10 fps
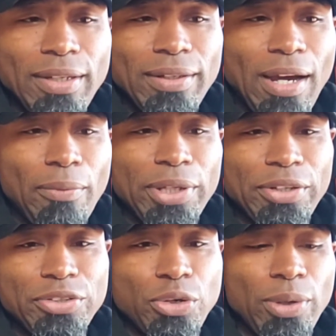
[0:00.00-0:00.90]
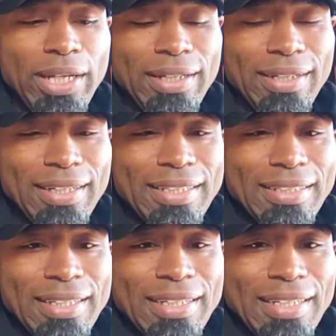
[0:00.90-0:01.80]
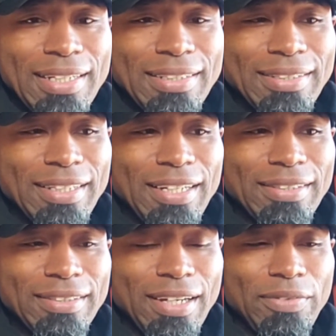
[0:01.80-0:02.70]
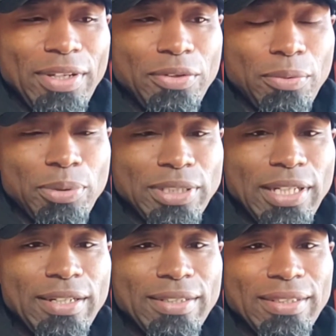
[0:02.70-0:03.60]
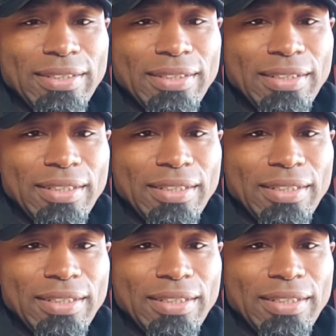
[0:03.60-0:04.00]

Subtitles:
Now, when you're doing percentages,